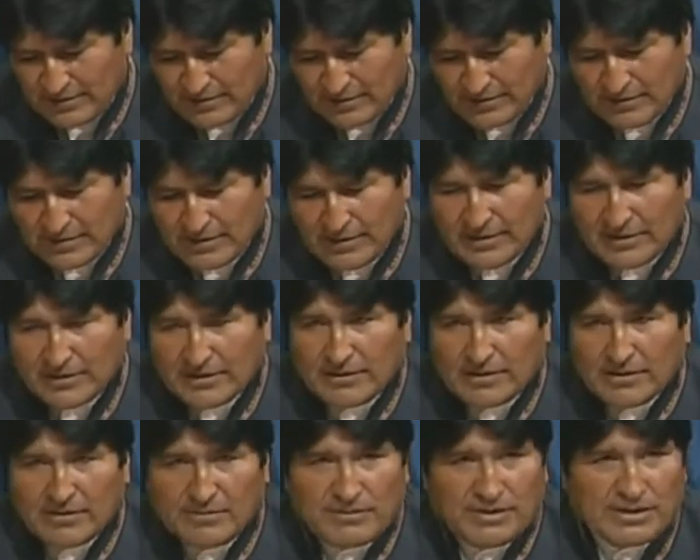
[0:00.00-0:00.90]
again,
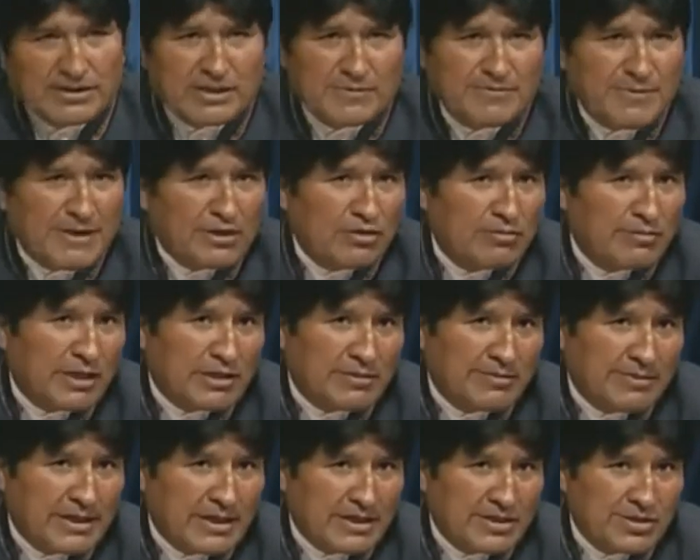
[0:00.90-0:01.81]
let me
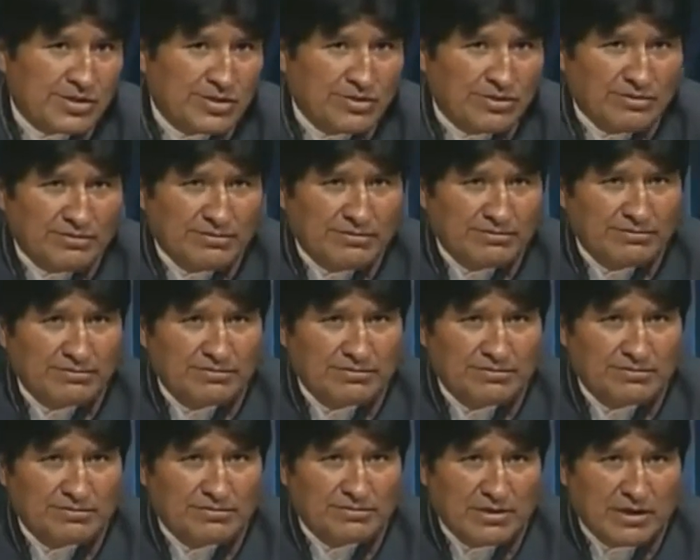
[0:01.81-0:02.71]

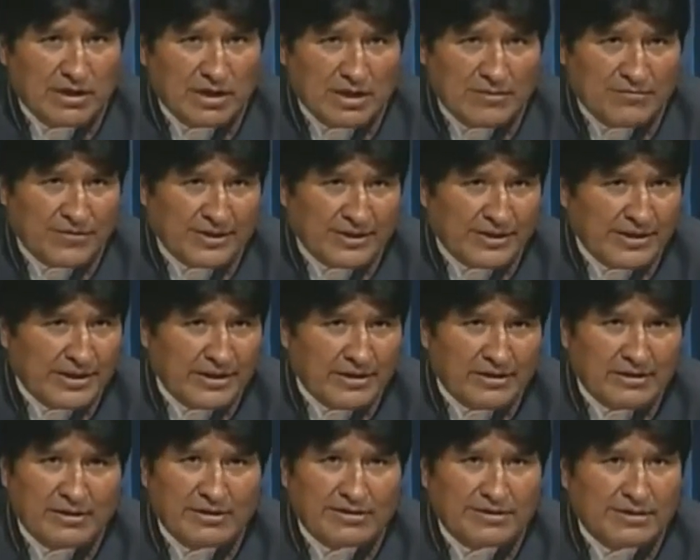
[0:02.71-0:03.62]
say how much
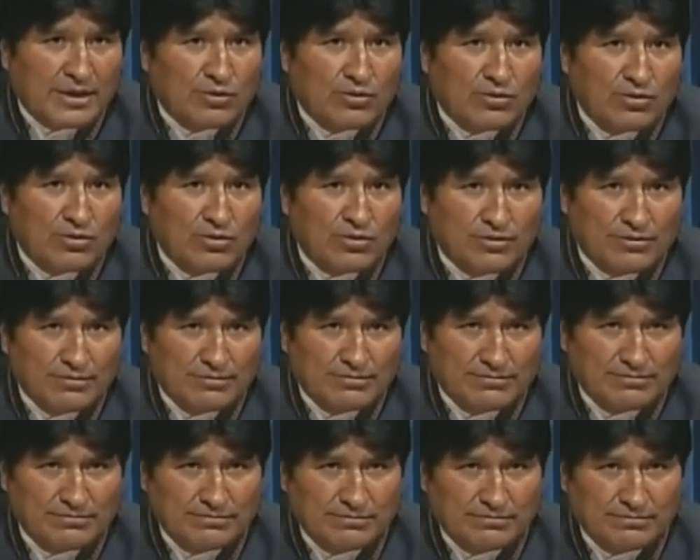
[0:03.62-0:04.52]
respect and
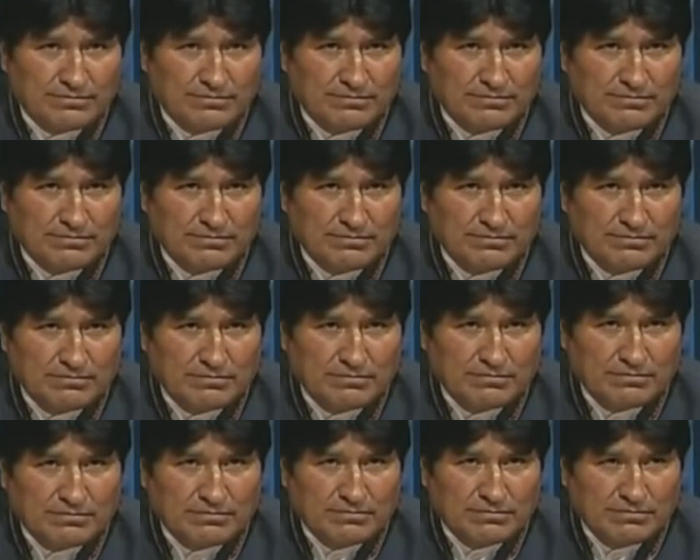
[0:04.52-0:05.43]
admiration I have for
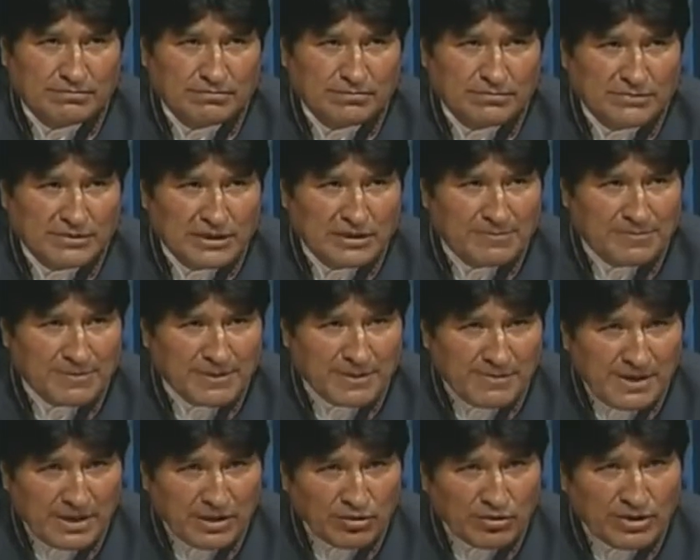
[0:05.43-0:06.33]
both Fidel and
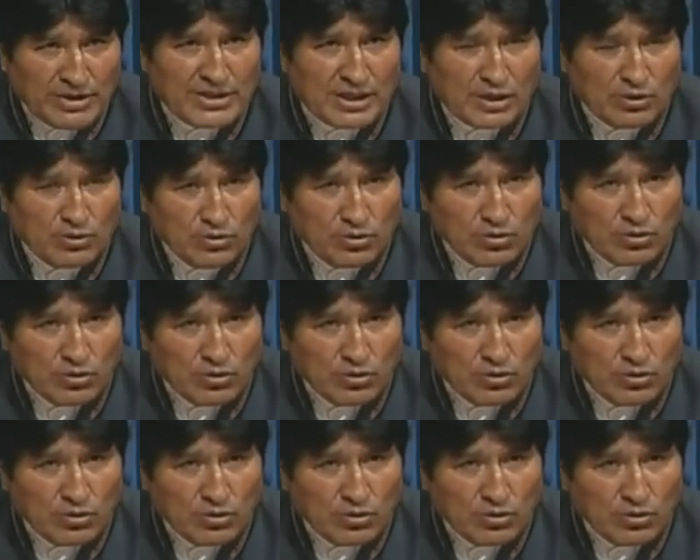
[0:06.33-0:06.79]
Hugo.